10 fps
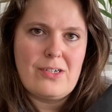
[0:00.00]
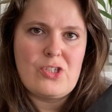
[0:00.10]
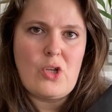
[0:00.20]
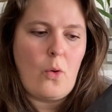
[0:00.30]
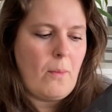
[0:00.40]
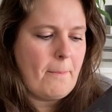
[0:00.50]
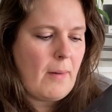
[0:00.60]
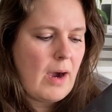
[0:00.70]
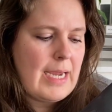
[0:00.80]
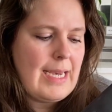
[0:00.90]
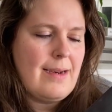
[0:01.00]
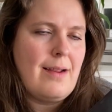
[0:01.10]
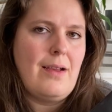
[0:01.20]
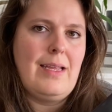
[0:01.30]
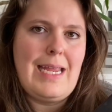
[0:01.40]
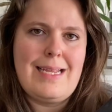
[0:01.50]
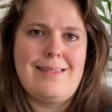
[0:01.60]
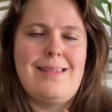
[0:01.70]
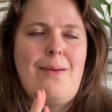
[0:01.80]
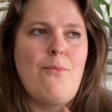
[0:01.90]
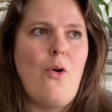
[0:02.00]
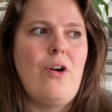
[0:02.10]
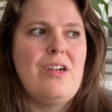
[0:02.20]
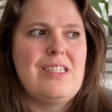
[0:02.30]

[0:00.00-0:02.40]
so mine is the more